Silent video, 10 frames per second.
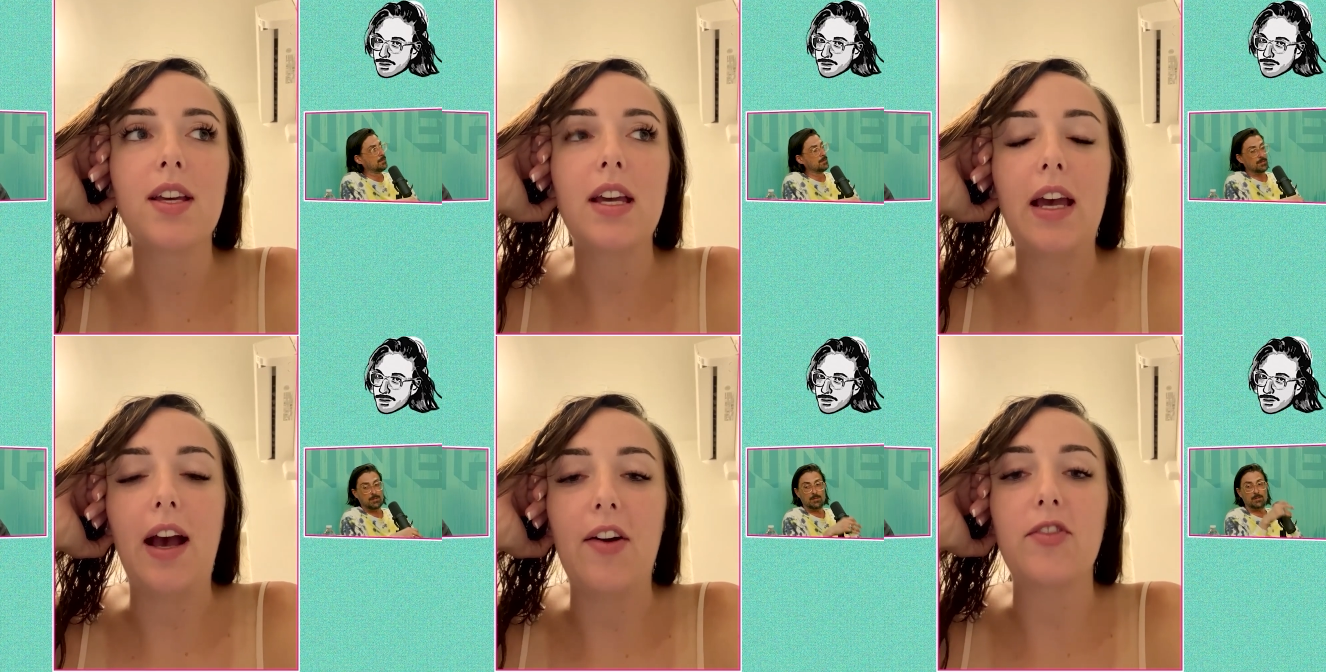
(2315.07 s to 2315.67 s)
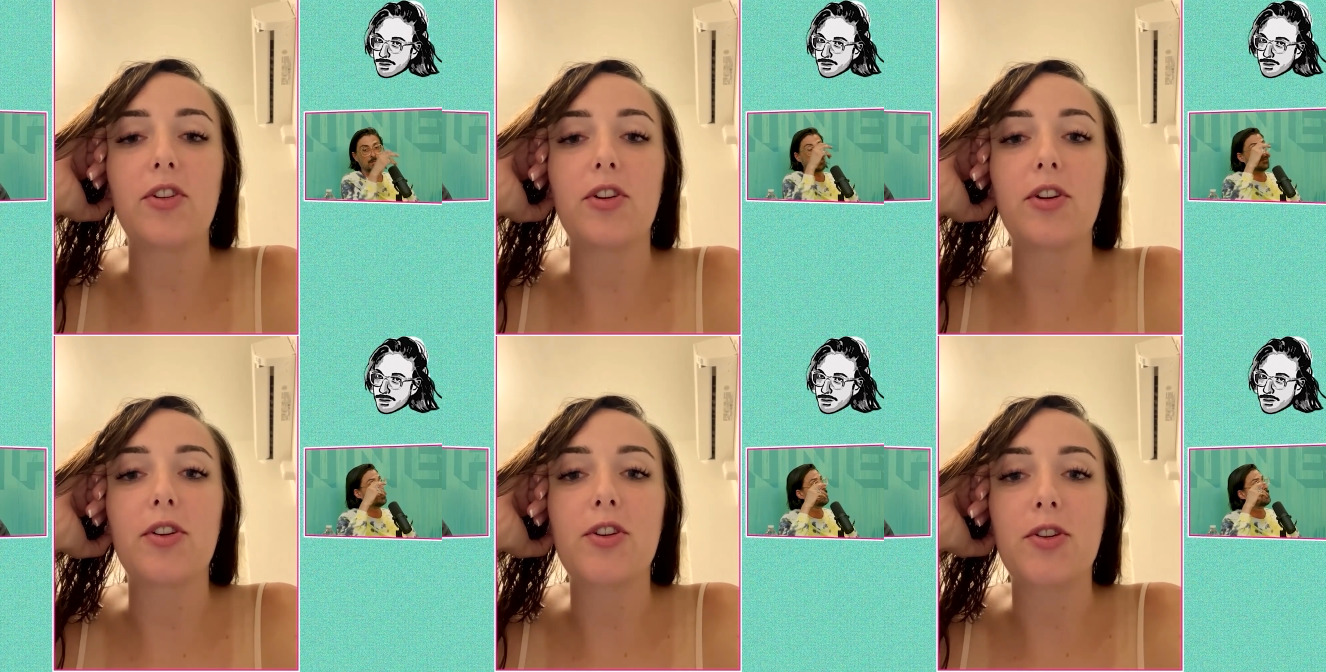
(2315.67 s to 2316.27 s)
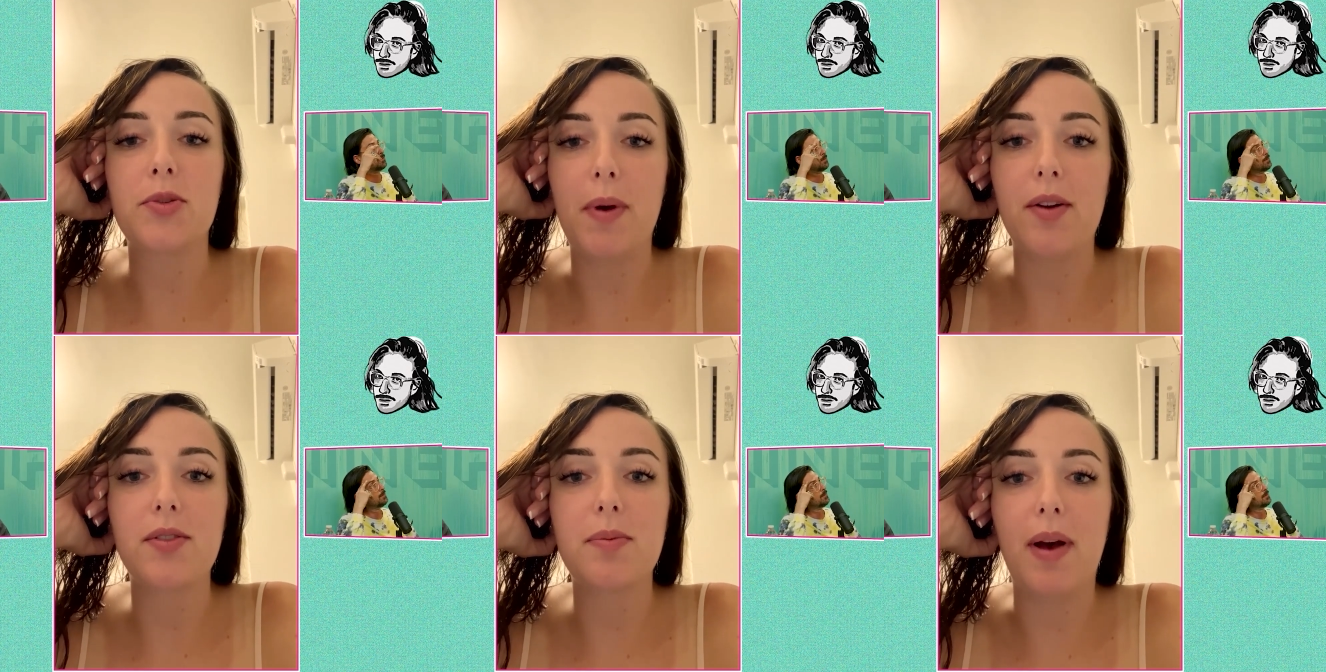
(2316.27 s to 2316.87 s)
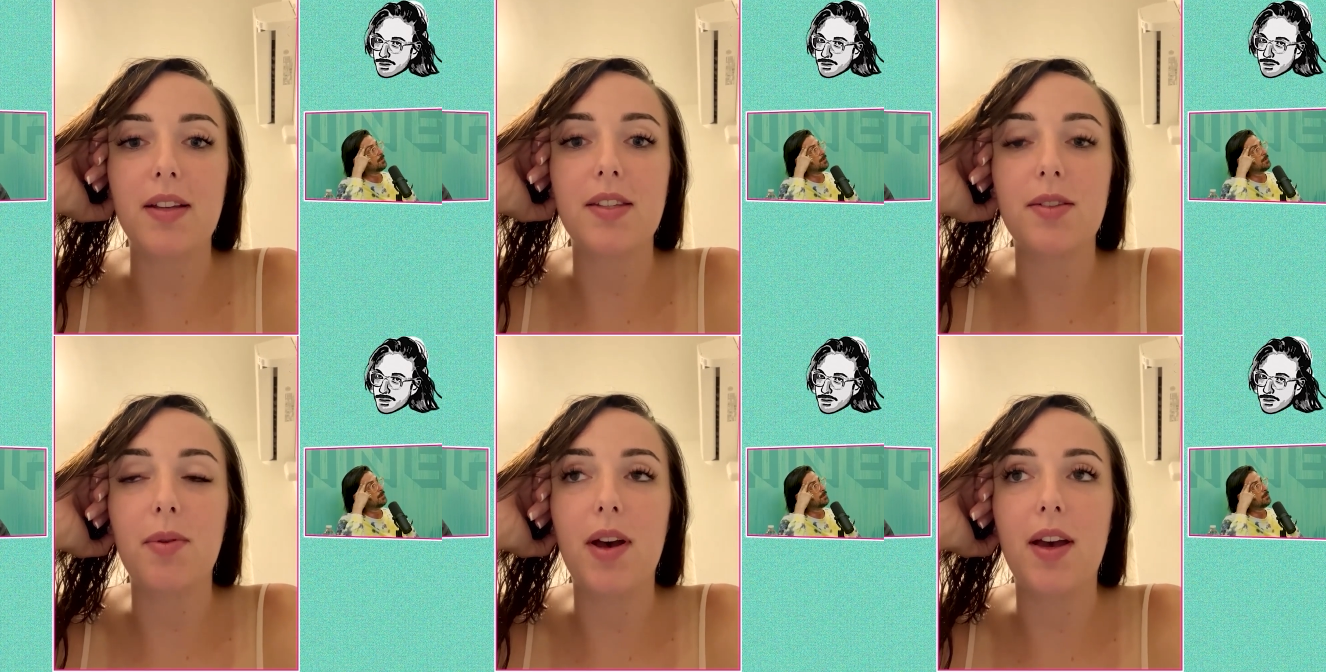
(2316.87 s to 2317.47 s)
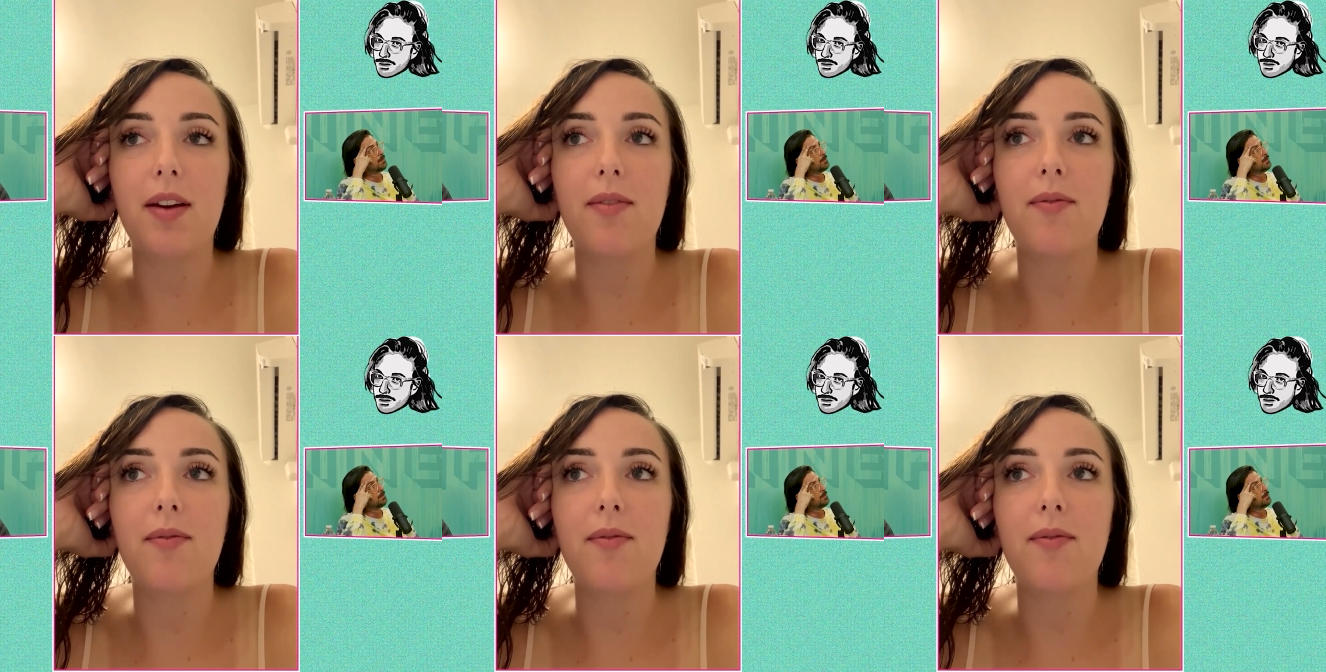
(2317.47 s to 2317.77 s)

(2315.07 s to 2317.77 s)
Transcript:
Speaker 1: after your spouse passes away?